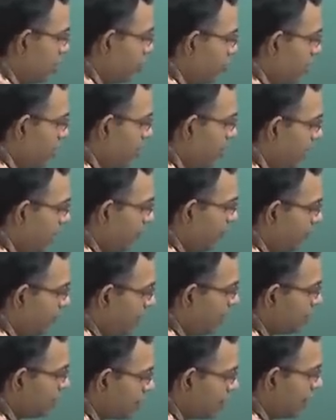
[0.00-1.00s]
will be a
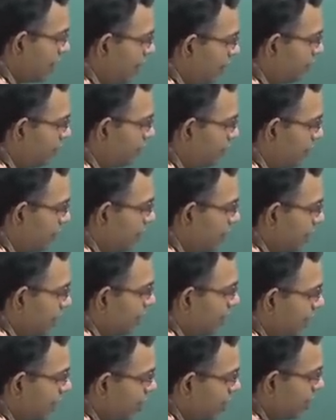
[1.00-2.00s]
function of
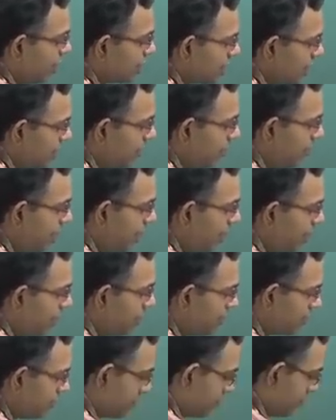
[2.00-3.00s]
Reynolds number
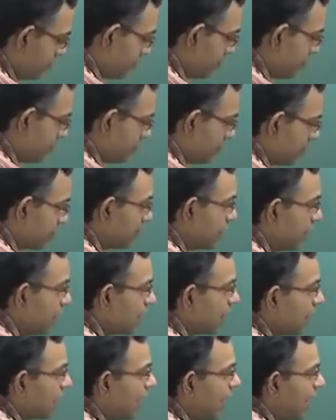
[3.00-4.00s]

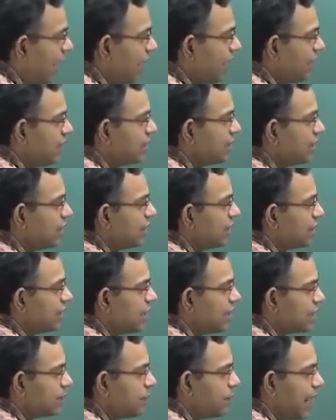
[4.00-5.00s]
and
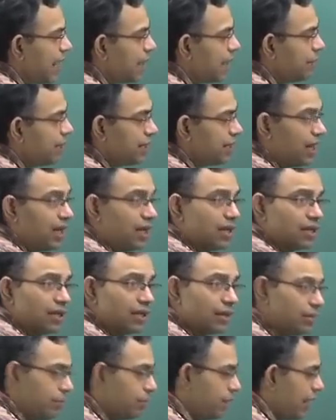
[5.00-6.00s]
this parameter
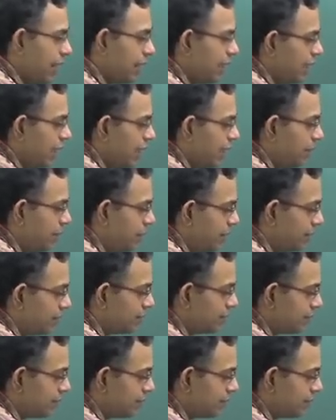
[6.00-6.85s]
Prandtl number,